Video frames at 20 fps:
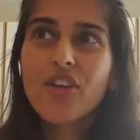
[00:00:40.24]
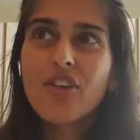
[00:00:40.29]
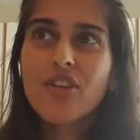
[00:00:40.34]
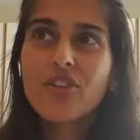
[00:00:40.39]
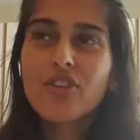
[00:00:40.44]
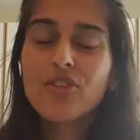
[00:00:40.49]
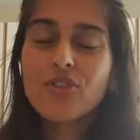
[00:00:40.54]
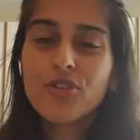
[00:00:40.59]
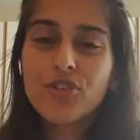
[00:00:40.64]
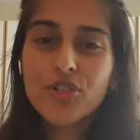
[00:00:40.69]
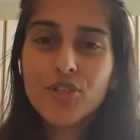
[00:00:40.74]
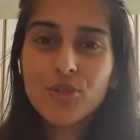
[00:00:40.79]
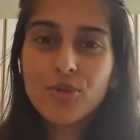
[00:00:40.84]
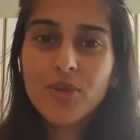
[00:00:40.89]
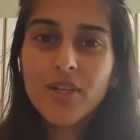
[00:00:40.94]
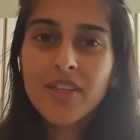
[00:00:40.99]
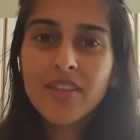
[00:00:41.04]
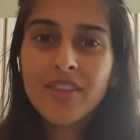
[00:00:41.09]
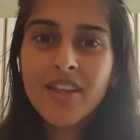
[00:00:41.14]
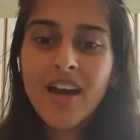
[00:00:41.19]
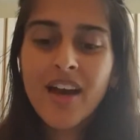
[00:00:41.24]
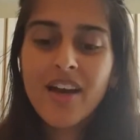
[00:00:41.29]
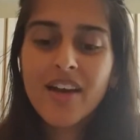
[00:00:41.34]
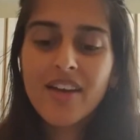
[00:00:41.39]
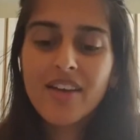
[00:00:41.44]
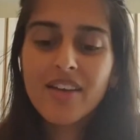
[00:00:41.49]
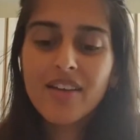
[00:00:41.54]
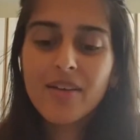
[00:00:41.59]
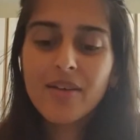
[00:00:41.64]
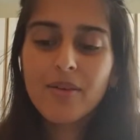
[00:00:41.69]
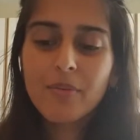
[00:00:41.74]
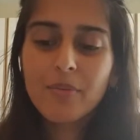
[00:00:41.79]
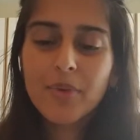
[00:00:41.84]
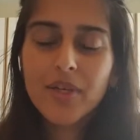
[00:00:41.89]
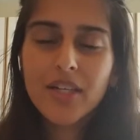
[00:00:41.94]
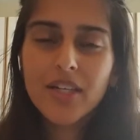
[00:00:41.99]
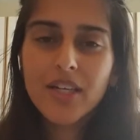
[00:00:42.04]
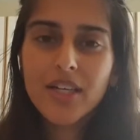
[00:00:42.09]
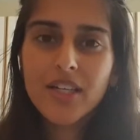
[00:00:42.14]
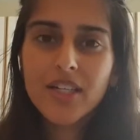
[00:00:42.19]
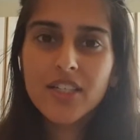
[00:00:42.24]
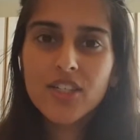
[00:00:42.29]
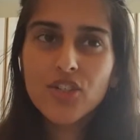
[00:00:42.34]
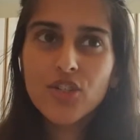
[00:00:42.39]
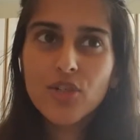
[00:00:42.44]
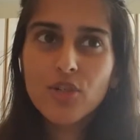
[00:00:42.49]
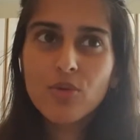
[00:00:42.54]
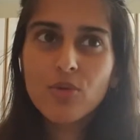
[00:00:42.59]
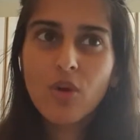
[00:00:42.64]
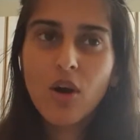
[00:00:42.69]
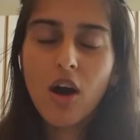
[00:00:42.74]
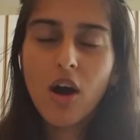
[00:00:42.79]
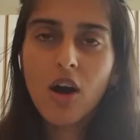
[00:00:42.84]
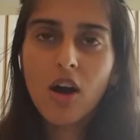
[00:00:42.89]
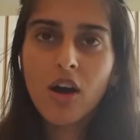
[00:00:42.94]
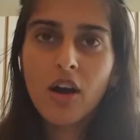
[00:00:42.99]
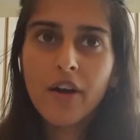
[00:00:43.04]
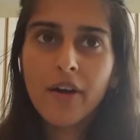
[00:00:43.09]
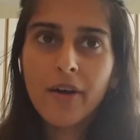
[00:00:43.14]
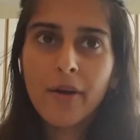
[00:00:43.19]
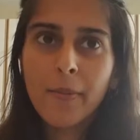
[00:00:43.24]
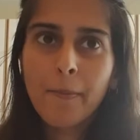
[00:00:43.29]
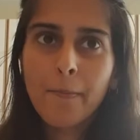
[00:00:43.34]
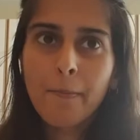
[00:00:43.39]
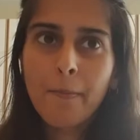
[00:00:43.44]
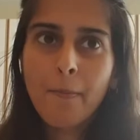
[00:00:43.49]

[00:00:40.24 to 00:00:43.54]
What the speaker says: you're doing that because you are